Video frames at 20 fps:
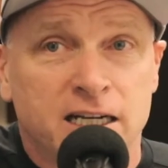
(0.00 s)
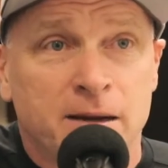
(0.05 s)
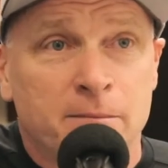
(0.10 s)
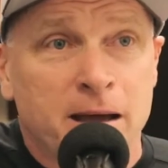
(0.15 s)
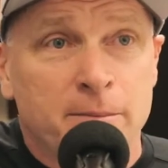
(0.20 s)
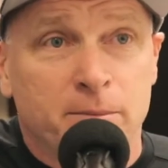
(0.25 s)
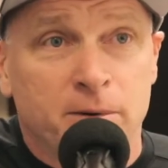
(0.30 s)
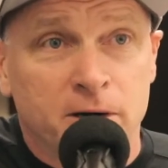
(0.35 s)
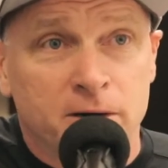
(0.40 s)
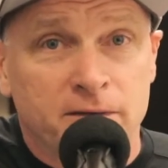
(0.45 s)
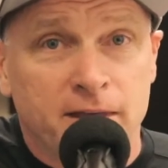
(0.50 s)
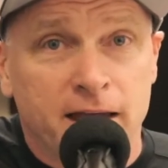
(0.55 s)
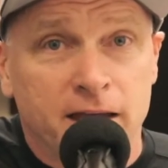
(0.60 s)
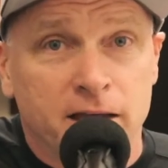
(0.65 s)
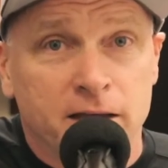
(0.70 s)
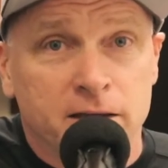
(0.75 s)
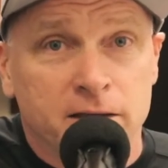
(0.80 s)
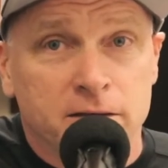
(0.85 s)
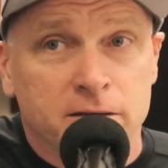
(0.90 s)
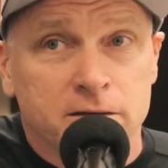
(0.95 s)
on my
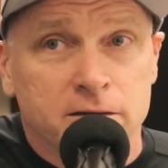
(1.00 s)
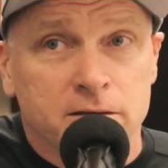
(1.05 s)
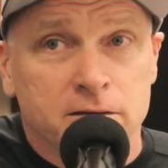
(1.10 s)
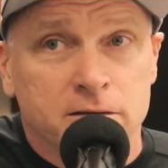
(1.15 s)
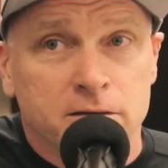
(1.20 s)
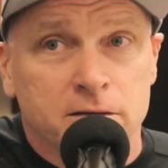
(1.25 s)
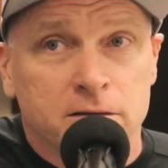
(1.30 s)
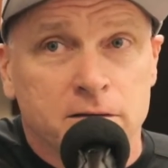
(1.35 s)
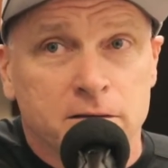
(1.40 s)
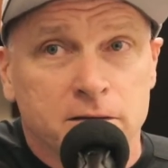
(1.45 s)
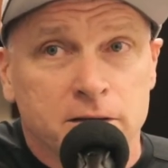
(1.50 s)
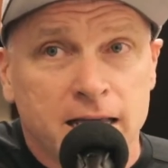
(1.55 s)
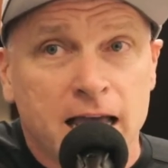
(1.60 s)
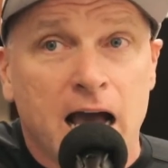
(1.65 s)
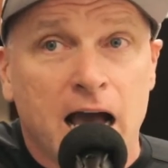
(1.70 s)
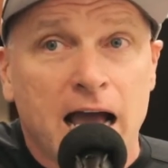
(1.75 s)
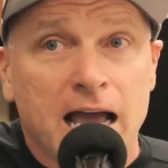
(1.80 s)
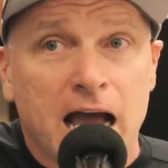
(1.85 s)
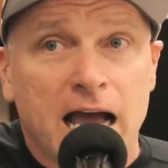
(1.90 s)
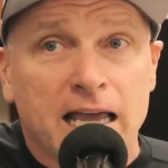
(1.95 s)
birthday.
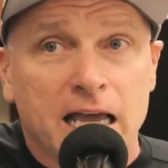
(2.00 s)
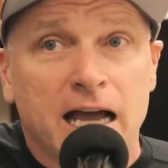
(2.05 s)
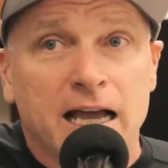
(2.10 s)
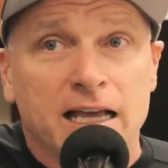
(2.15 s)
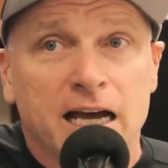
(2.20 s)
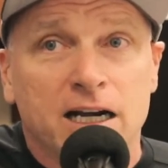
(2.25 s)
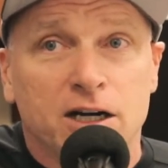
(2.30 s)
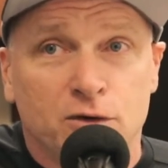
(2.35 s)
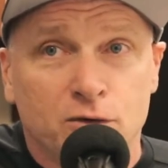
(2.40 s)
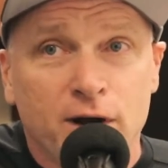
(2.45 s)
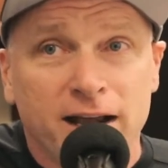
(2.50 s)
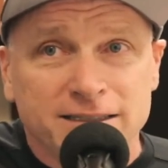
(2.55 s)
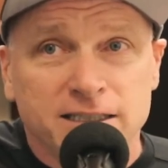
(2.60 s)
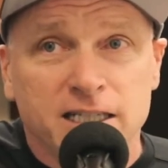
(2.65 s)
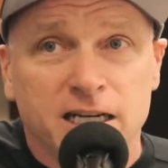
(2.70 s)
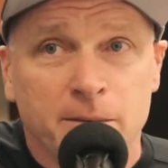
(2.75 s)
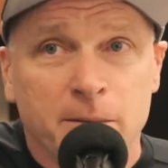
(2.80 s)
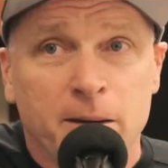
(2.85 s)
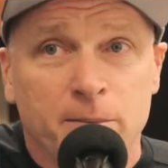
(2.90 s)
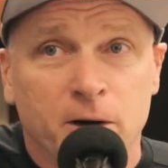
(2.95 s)
Yeah, I, I, I got
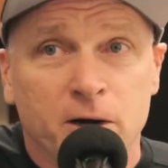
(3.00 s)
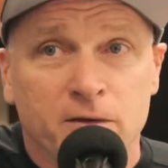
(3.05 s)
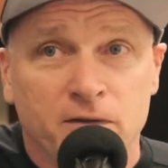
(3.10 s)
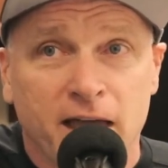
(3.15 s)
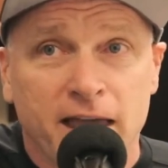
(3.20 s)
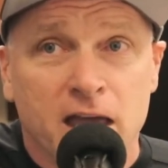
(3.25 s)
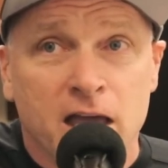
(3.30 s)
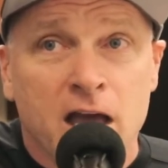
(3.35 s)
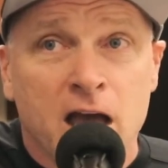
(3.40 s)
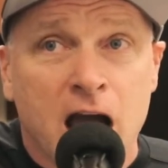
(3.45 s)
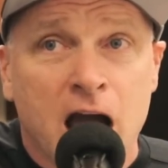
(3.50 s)
arrested on my birthday.